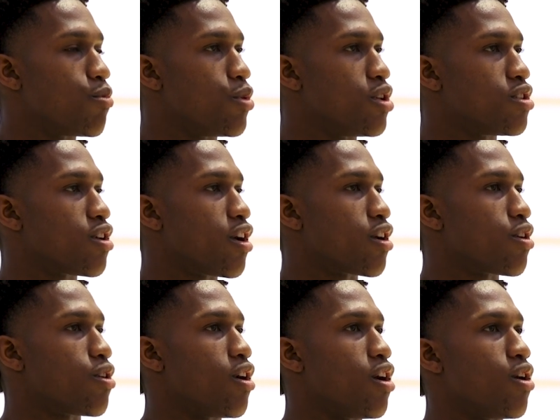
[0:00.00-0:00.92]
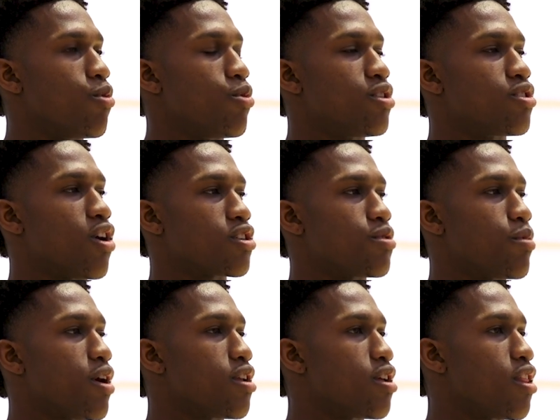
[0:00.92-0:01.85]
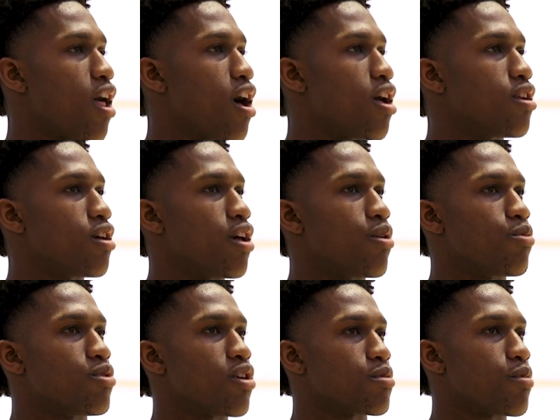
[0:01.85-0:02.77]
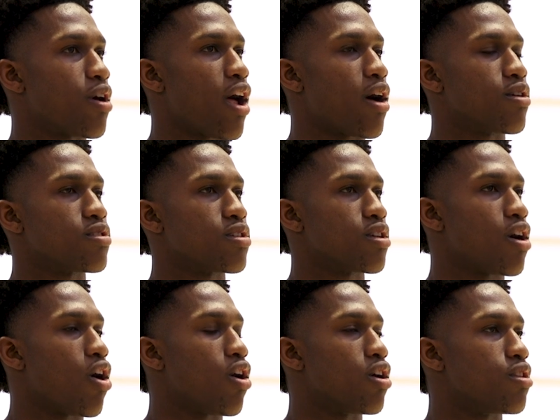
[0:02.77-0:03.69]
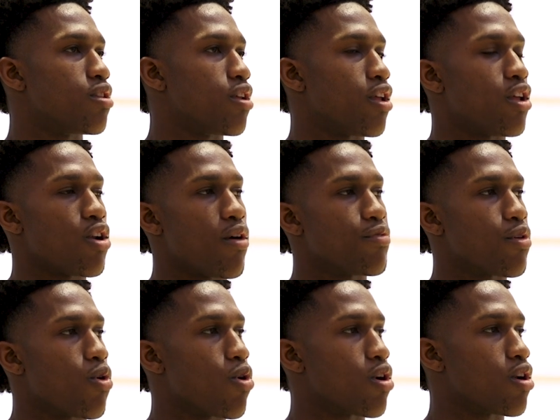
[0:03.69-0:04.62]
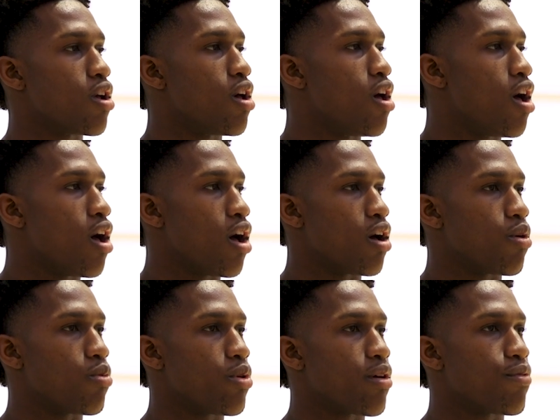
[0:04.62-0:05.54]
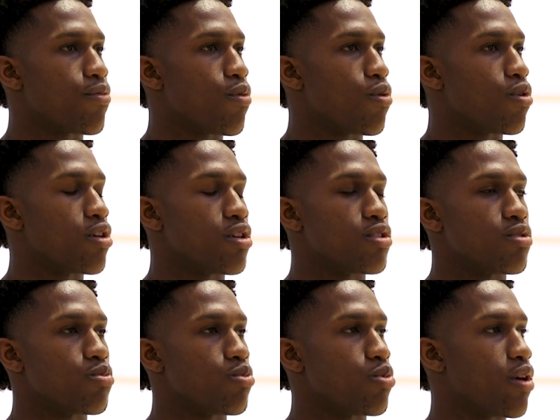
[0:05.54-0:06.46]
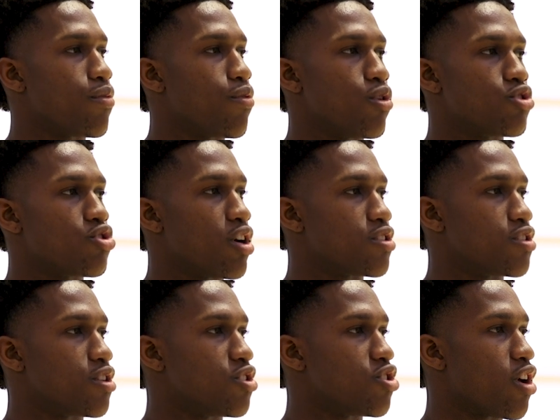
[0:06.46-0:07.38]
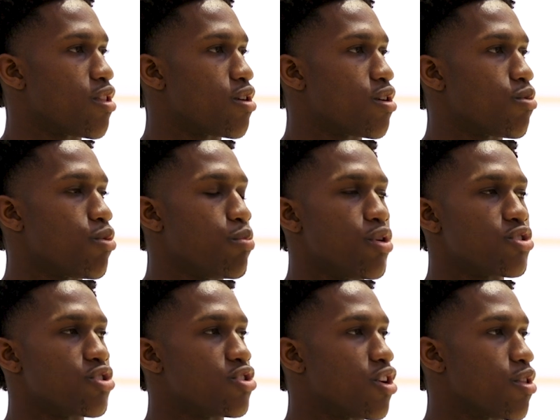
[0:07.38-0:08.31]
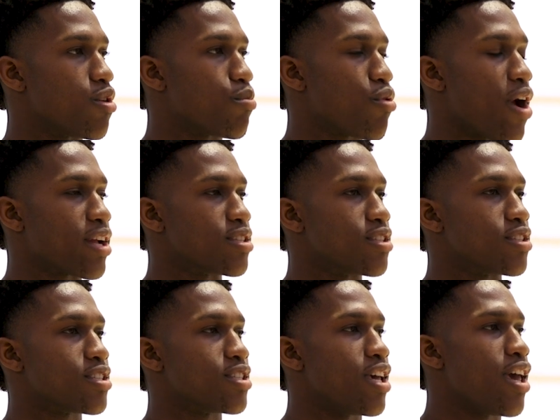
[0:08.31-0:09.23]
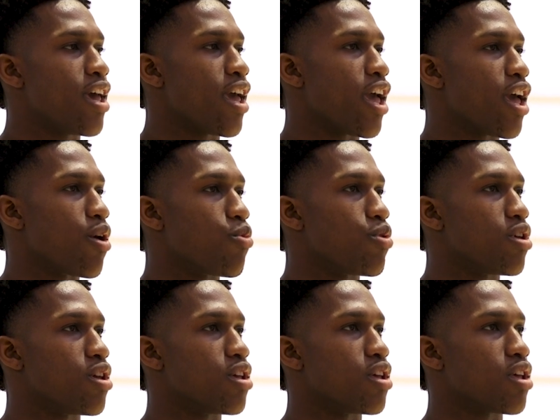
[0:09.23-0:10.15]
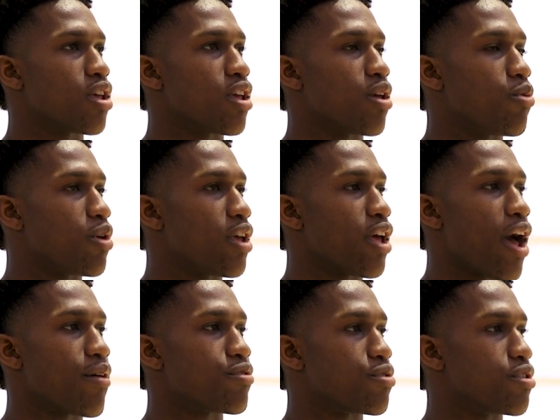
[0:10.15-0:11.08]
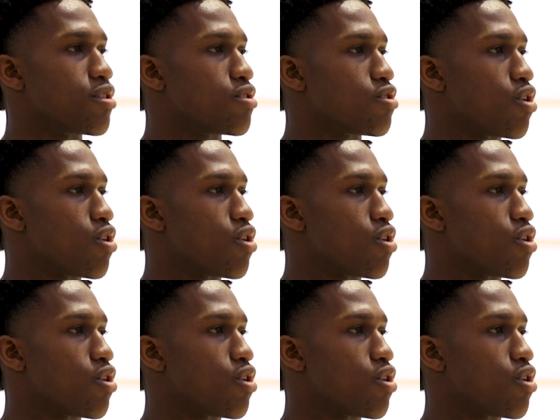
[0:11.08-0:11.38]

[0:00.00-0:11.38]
Me and Tiger, we talked about it a lot. We talked about it on and off the court. We have full trust in each other. We push each other in practice, and we get after it.